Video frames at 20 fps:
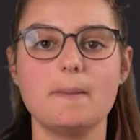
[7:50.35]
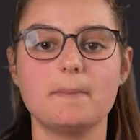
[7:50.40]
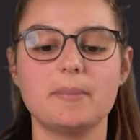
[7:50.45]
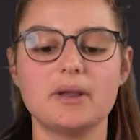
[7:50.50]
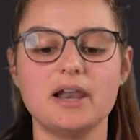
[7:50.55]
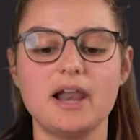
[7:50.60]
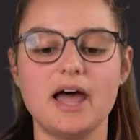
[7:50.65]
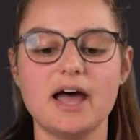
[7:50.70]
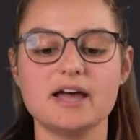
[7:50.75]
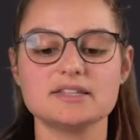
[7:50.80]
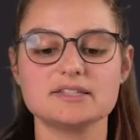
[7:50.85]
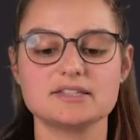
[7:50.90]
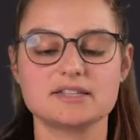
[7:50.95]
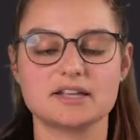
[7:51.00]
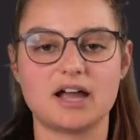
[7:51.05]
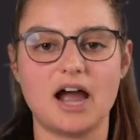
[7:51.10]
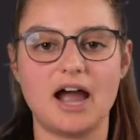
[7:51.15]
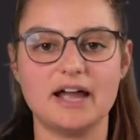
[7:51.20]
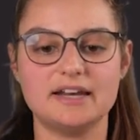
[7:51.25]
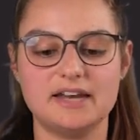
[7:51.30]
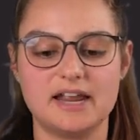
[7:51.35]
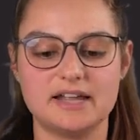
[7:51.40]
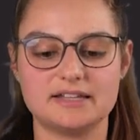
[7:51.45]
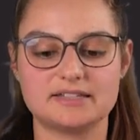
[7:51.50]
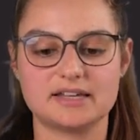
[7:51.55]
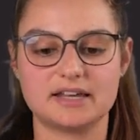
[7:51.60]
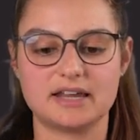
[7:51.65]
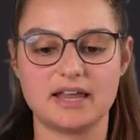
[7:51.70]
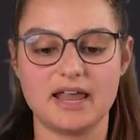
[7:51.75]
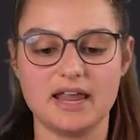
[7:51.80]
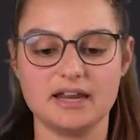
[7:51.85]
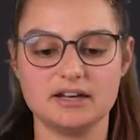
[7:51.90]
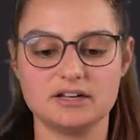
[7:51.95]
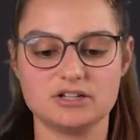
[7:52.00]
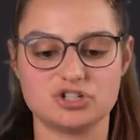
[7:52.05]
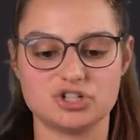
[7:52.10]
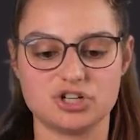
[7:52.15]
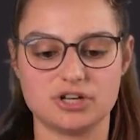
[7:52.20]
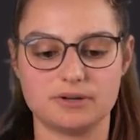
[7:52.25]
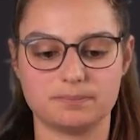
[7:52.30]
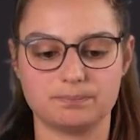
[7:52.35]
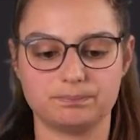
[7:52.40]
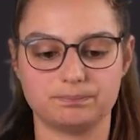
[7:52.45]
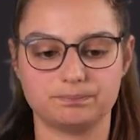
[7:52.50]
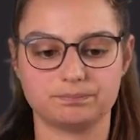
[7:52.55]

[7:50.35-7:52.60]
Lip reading: plus the kinetic energy.